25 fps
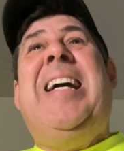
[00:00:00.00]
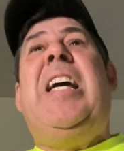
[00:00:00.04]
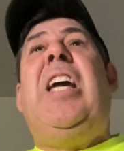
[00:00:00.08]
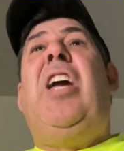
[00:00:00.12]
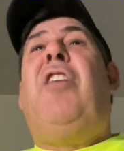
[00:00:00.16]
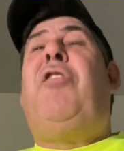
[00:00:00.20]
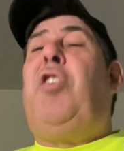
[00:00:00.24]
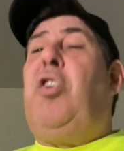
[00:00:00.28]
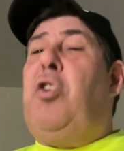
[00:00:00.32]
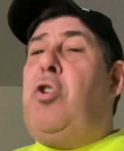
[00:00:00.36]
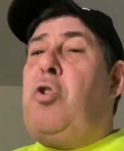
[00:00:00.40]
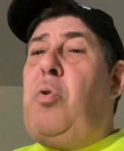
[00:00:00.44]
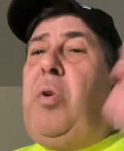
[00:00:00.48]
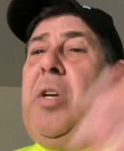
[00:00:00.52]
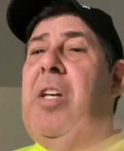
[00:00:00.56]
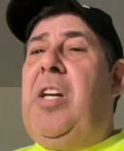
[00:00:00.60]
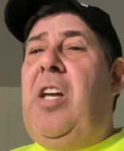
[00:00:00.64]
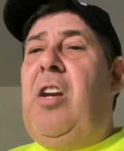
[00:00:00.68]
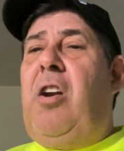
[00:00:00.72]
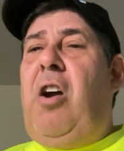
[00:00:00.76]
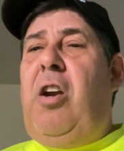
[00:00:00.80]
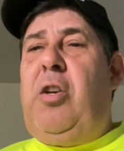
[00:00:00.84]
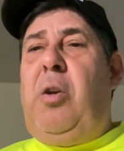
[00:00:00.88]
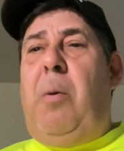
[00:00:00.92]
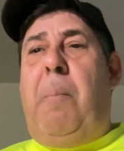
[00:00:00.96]
If you're doing
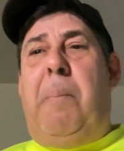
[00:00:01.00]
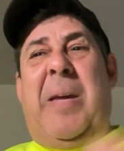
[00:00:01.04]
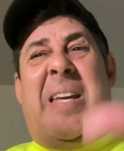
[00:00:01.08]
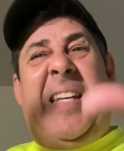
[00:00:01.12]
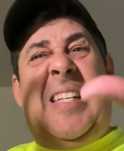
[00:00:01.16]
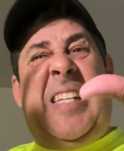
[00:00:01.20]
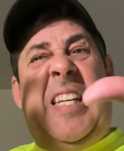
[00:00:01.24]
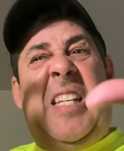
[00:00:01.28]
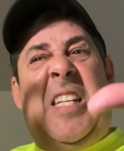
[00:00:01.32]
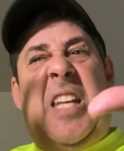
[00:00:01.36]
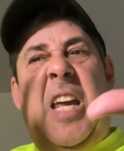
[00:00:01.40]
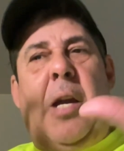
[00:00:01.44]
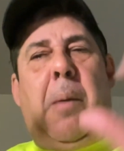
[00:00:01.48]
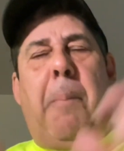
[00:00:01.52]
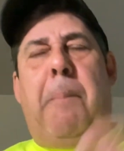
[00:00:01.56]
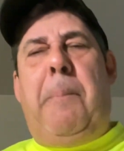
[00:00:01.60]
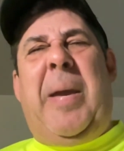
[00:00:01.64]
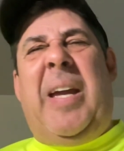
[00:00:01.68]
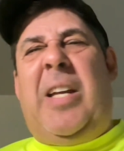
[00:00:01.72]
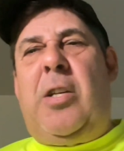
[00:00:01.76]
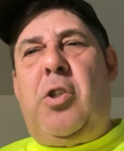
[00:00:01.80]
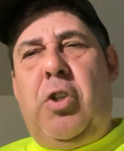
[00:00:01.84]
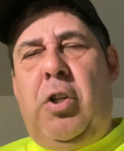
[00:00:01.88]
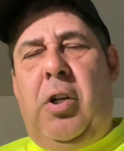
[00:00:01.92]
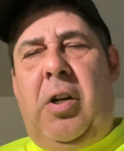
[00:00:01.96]
it on your PC, take a
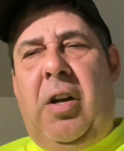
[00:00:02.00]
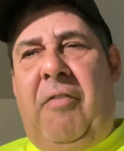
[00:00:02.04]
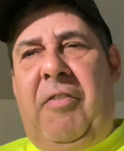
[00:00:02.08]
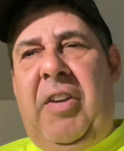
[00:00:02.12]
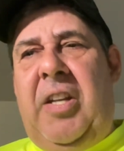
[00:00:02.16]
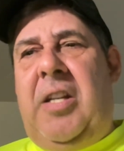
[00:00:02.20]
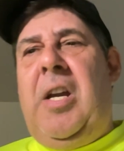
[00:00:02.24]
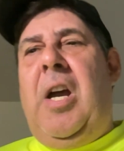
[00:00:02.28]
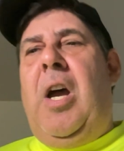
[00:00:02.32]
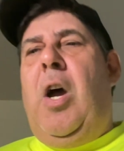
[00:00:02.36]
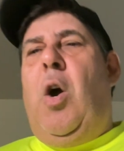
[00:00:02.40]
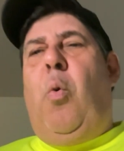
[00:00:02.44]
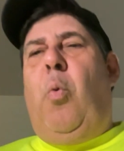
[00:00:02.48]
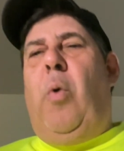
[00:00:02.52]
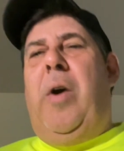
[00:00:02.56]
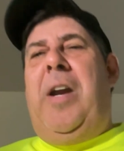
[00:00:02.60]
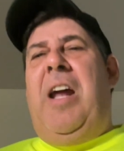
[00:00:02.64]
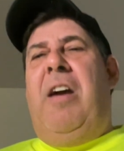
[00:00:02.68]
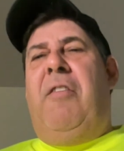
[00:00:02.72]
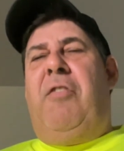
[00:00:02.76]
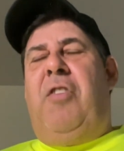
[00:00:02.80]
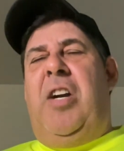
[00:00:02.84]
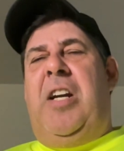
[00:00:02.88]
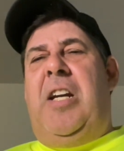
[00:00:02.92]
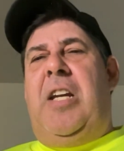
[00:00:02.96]
picture of it,
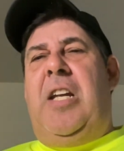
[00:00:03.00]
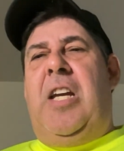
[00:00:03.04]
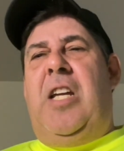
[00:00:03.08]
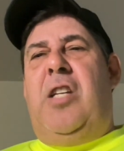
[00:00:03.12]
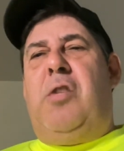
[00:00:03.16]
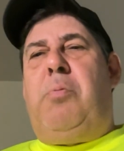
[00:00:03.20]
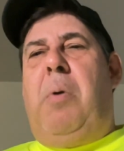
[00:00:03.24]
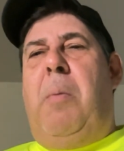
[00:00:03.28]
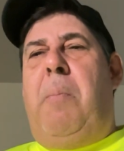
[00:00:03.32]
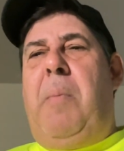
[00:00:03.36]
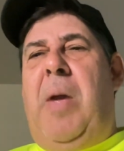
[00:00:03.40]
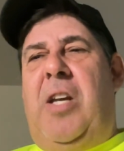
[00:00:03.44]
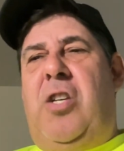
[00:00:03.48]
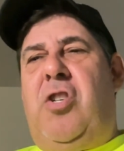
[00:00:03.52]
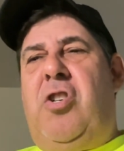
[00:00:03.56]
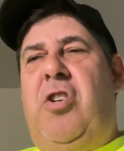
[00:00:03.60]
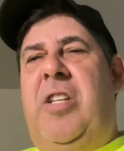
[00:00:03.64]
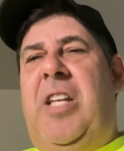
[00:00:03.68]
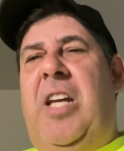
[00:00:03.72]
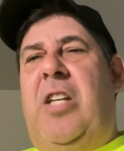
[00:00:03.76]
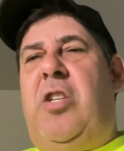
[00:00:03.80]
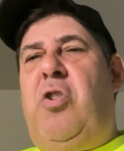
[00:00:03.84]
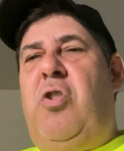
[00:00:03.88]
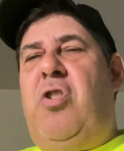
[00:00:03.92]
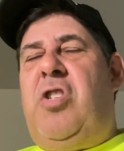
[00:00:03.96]
whatever it is, but make sure
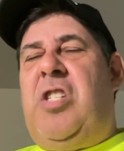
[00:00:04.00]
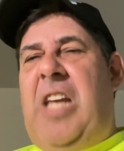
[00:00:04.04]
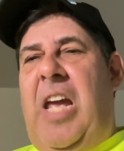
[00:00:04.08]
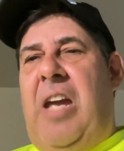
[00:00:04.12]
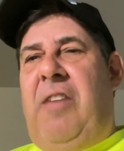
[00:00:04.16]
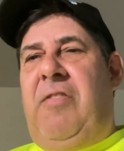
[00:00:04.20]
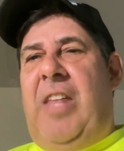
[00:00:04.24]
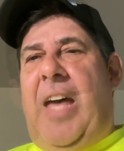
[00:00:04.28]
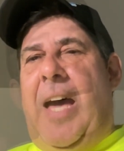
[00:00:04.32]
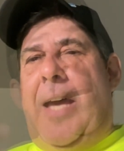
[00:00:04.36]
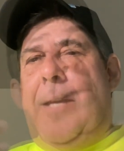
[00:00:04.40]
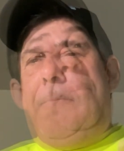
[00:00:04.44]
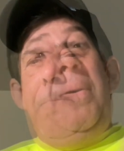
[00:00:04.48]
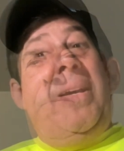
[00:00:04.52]
that you save that.